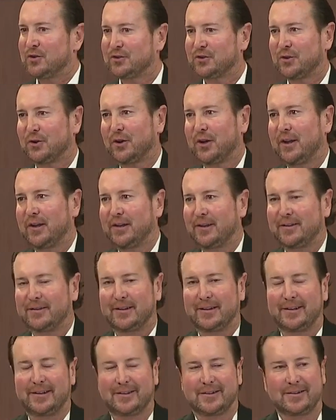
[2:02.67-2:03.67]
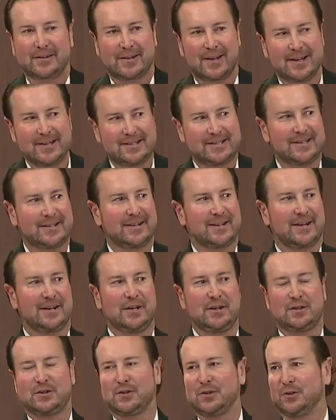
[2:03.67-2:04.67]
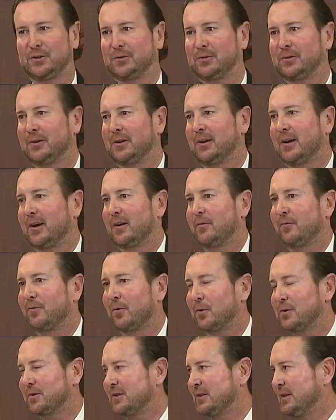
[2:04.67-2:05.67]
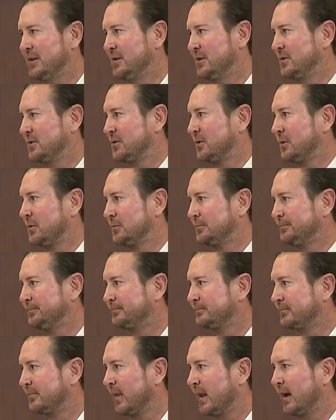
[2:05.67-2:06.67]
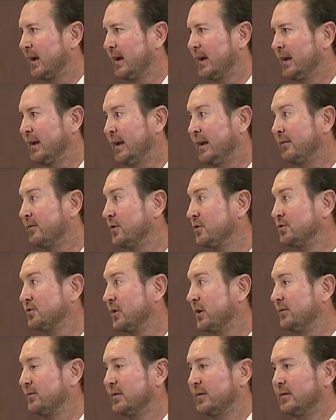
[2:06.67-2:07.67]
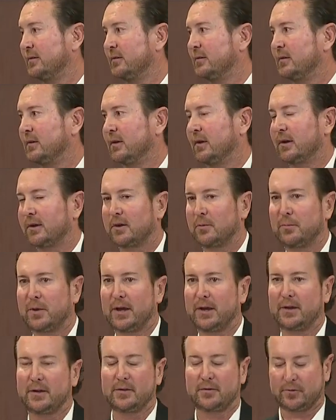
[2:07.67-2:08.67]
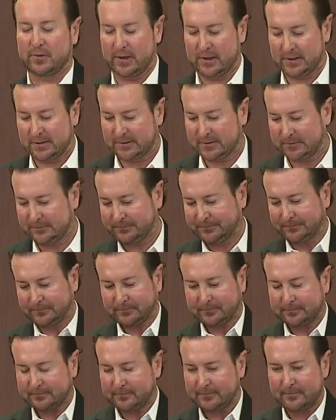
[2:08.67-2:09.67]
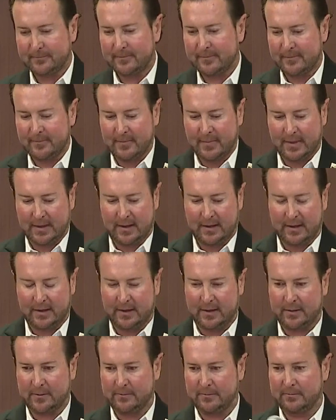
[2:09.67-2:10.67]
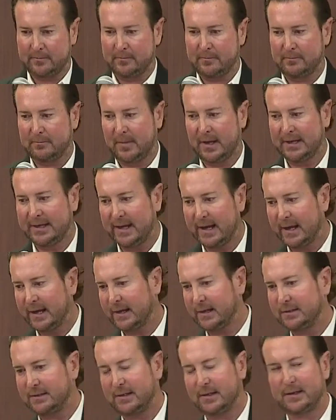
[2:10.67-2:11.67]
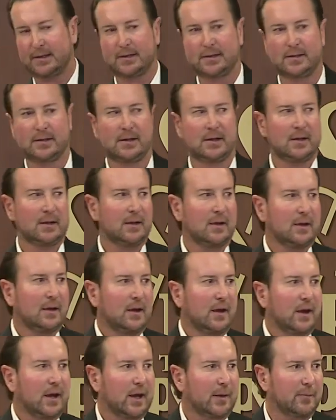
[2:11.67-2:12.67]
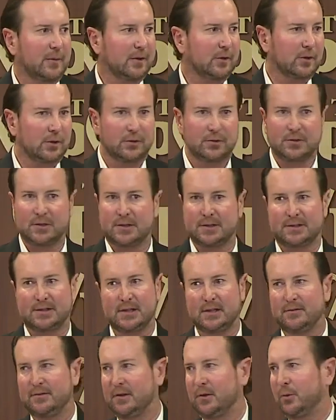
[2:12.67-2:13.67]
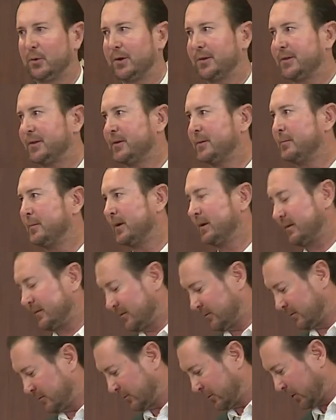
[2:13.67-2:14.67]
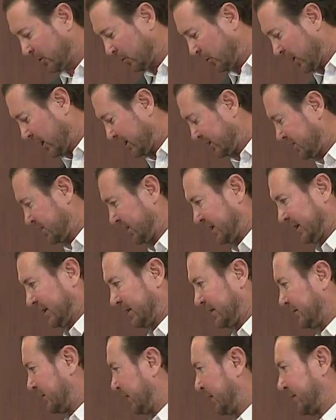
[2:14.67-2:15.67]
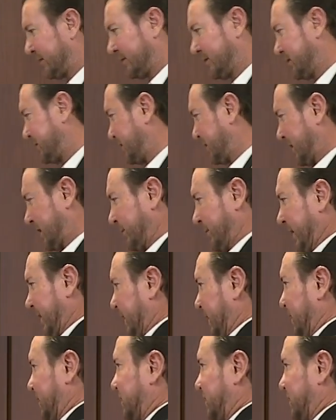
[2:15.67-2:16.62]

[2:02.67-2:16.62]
So in, in 1992, I'm 14 years old. I had never driven a competitive race. Um, my dad uh, had me glued to the TV with him, and we were watching, and like just the compelling